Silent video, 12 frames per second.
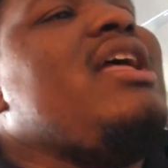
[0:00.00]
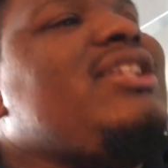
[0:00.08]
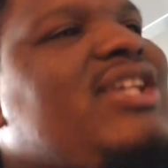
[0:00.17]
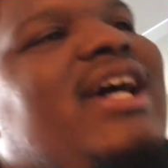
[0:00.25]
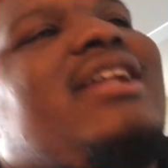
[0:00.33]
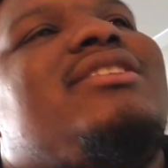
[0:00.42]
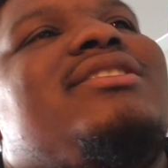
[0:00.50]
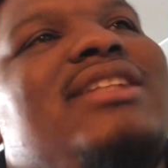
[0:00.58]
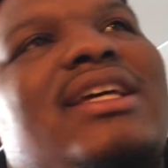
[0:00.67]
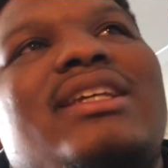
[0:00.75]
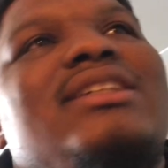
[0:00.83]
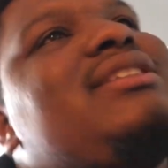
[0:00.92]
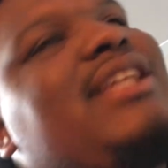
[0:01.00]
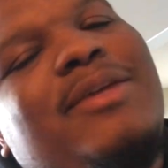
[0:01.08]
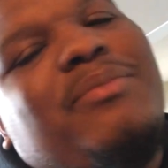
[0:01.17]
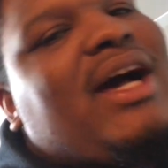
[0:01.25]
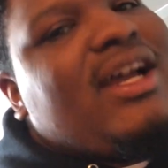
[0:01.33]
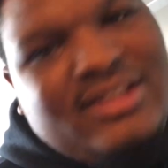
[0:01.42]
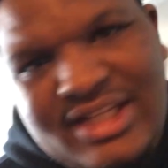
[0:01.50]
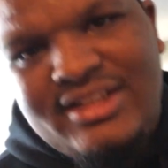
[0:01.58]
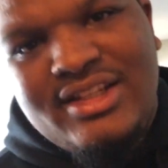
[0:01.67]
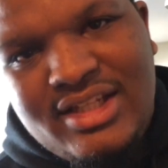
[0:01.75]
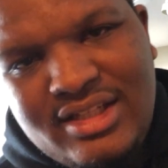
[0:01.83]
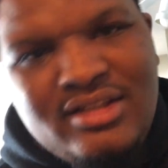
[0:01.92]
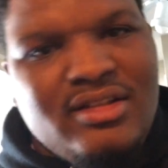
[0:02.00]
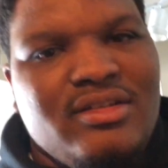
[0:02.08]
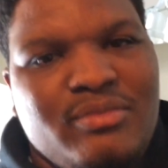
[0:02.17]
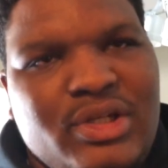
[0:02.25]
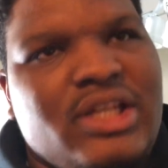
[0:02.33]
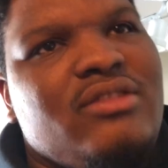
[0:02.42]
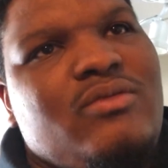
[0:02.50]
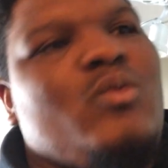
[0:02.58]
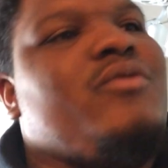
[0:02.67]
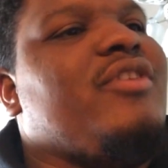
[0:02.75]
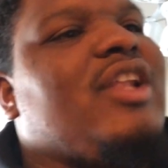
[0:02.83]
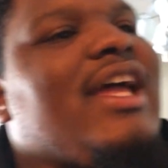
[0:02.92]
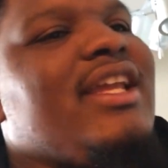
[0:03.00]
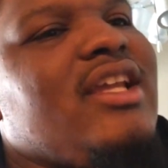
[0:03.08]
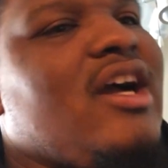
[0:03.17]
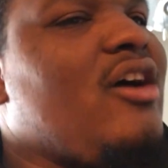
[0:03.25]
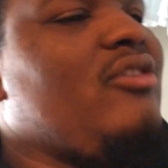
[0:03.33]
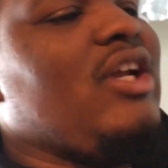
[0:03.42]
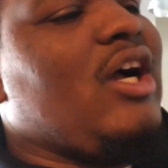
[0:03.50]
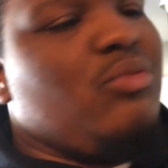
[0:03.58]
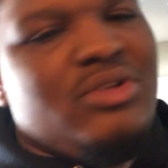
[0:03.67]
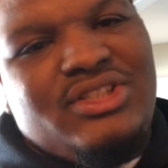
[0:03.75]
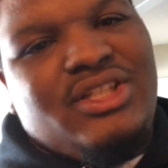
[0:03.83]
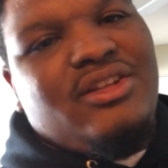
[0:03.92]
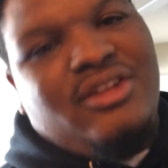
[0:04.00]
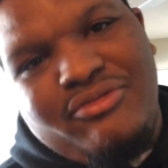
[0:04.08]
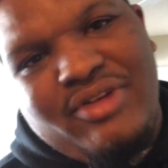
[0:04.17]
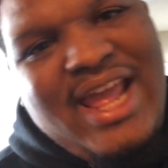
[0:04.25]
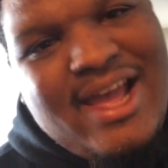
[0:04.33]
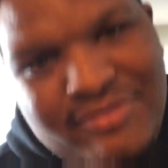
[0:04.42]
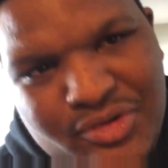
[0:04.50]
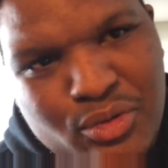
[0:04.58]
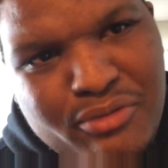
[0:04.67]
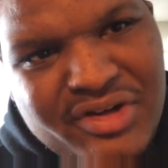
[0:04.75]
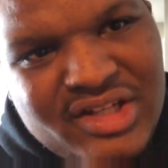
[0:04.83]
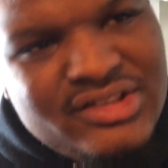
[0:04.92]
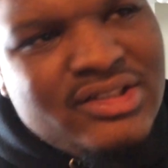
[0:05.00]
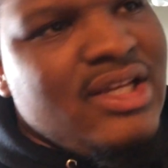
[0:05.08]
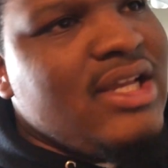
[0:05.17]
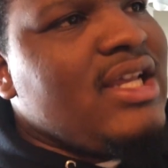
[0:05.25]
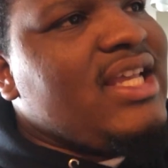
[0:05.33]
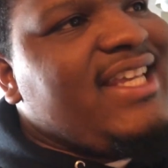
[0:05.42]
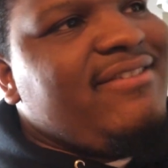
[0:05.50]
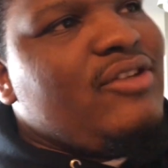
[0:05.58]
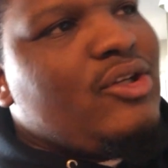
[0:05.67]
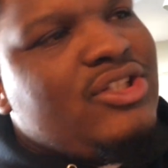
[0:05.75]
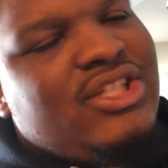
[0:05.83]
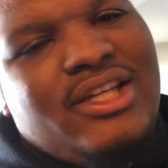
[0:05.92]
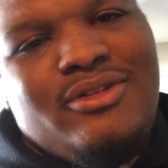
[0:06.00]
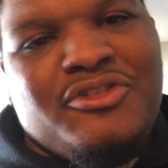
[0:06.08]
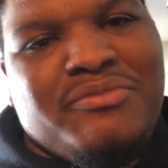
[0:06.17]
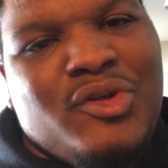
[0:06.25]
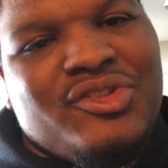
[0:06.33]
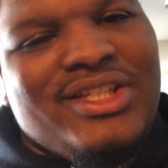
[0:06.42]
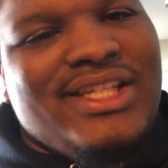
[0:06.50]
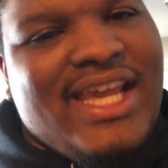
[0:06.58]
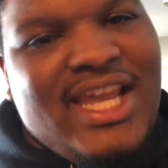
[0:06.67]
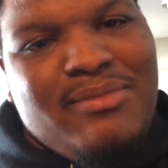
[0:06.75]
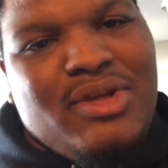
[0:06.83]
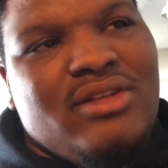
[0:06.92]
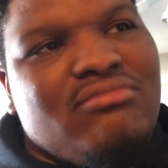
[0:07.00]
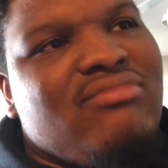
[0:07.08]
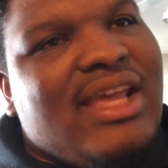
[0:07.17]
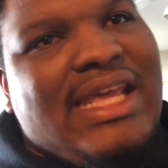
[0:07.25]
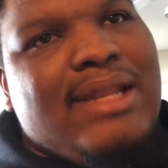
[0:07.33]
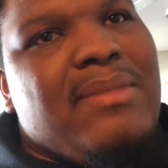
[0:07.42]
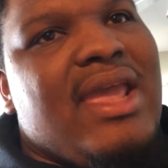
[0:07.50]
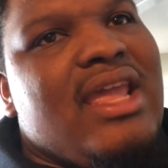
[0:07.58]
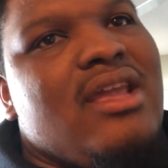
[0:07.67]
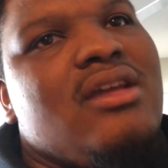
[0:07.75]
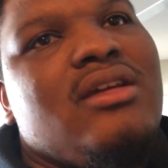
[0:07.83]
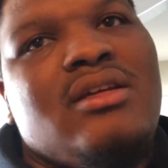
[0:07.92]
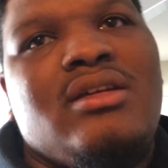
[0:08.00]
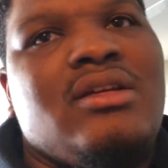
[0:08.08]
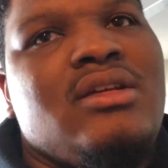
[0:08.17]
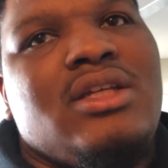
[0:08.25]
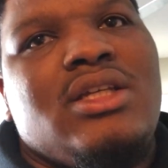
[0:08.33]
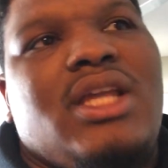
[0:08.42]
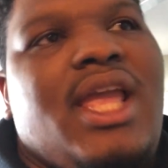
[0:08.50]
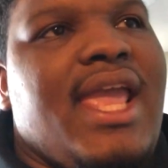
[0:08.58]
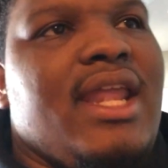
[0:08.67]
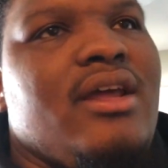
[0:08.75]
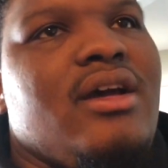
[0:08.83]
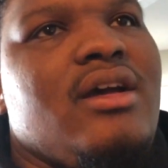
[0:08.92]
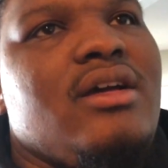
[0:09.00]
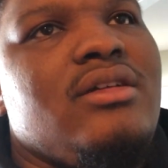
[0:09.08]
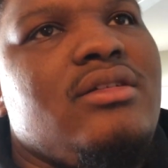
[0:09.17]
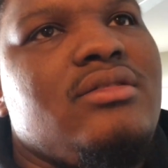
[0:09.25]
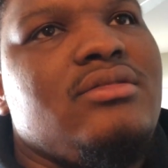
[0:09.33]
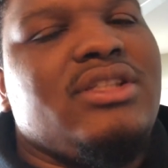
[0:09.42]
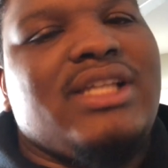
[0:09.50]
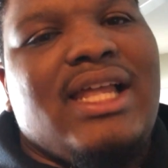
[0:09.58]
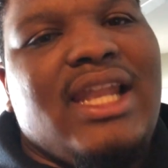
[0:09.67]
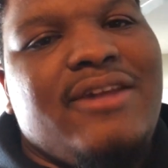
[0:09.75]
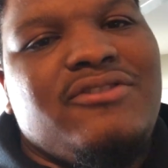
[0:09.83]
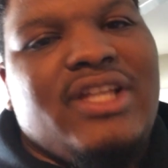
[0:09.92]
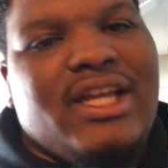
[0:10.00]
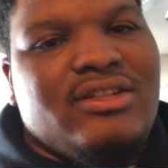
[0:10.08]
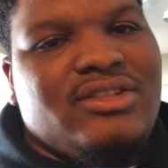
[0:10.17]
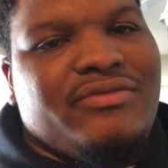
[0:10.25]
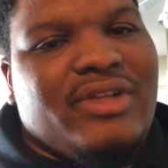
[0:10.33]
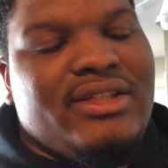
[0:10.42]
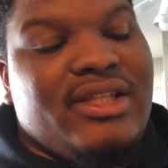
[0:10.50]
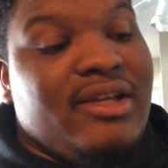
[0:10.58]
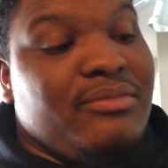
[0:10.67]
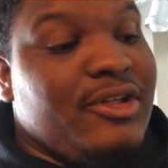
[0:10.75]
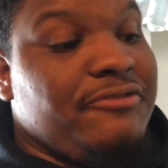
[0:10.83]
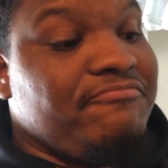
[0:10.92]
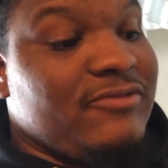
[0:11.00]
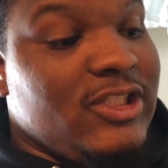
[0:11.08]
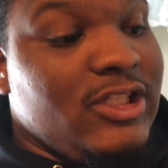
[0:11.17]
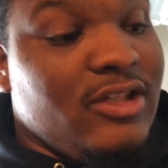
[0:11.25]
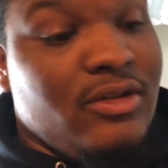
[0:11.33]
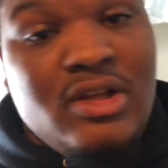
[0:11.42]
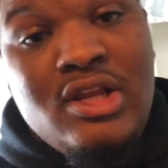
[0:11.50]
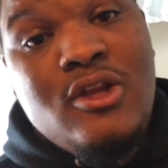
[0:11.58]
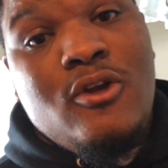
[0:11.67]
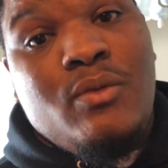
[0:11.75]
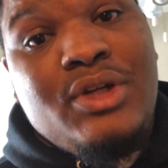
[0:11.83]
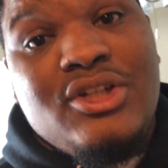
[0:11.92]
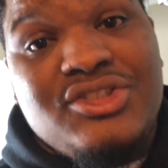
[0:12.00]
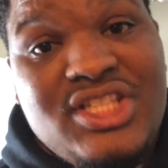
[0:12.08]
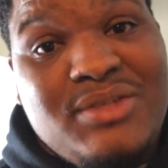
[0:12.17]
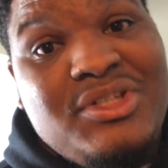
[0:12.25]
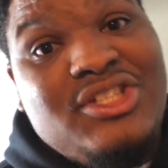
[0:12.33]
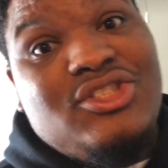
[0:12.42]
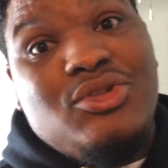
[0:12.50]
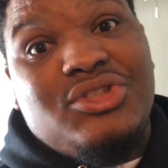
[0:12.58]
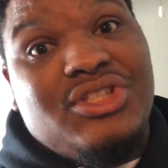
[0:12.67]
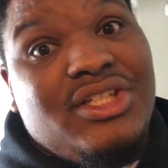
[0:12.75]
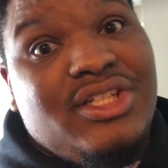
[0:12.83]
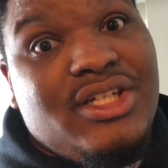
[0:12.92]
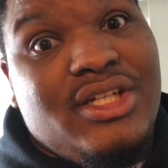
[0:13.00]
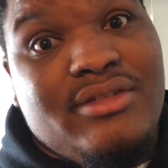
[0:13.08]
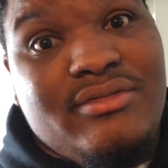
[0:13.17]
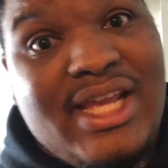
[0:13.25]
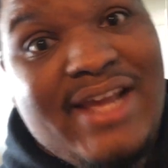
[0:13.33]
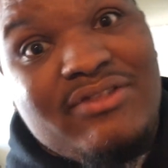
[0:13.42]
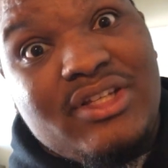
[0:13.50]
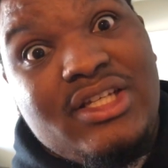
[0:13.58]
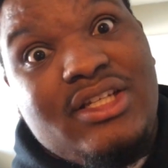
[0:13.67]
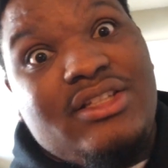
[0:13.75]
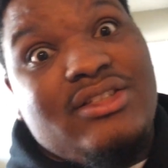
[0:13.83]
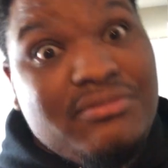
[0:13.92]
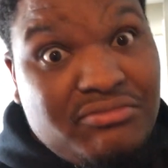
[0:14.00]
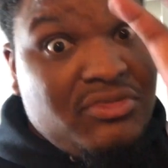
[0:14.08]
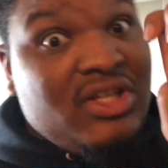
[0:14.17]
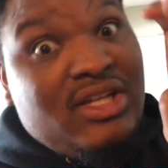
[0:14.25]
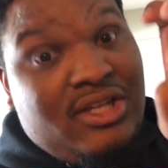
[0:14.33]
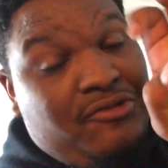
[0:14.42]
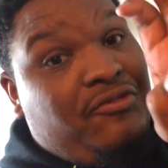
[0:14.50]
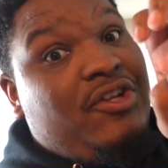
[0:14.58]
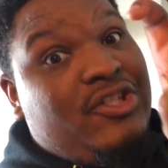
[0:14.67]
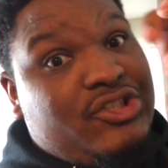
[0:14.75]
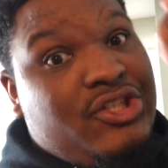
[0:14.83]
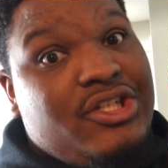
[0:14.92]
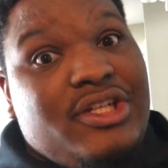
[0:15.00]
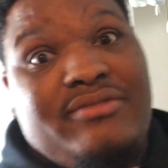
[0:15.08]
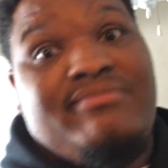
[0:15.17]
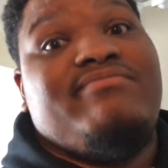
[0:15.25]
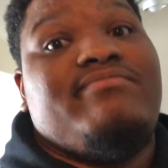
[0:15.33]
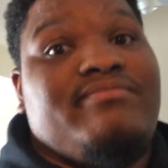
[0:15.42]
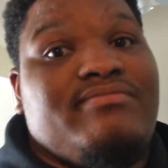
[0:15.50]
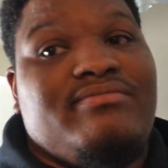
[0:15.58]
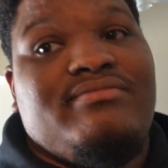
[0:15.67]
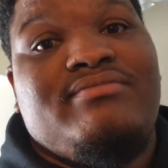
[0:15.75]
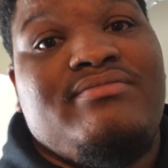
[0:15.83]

challenges that is keep our dignity. But we feel like y'all y'all want to see a different avenue of us, even though the channel is mostly gaming, anime, and uh, just our lifestyle and stuff like that. But yeah, we're gonna see when these doodles get done after he finished cooking them. Doodles.